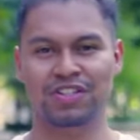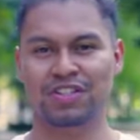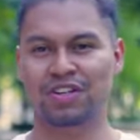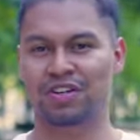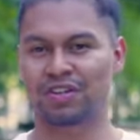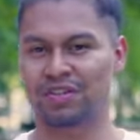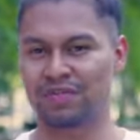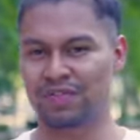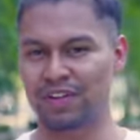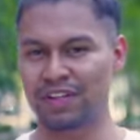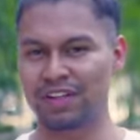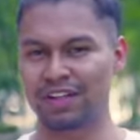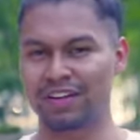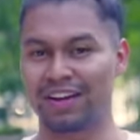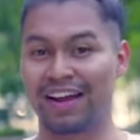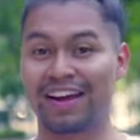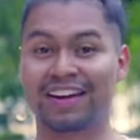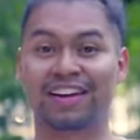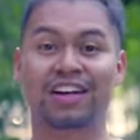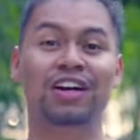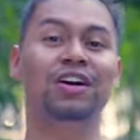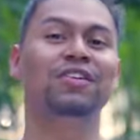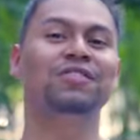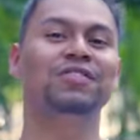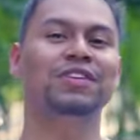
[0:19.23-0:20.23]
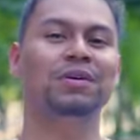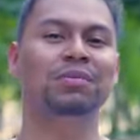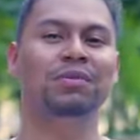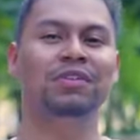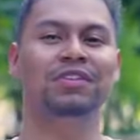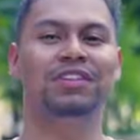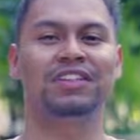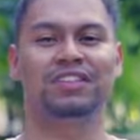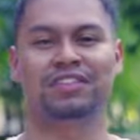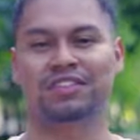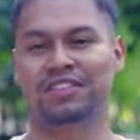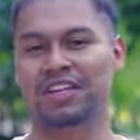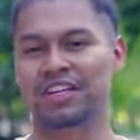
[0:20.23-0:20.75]
convenient and comfortable the
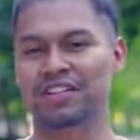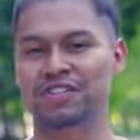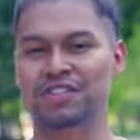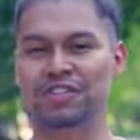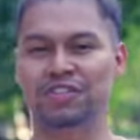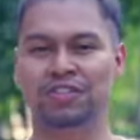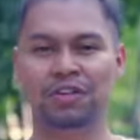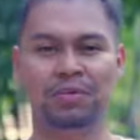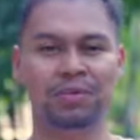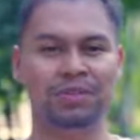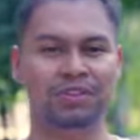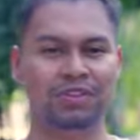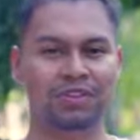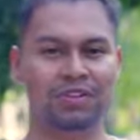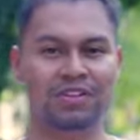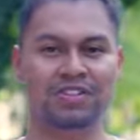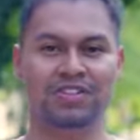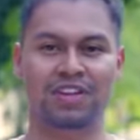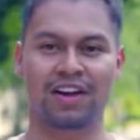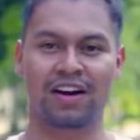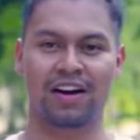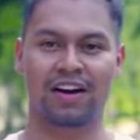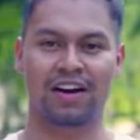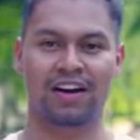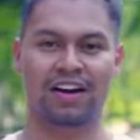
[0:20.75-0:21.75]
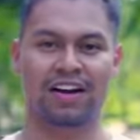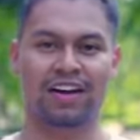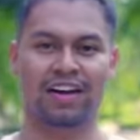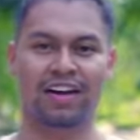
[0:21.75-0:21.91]
Tianjin dormitories are.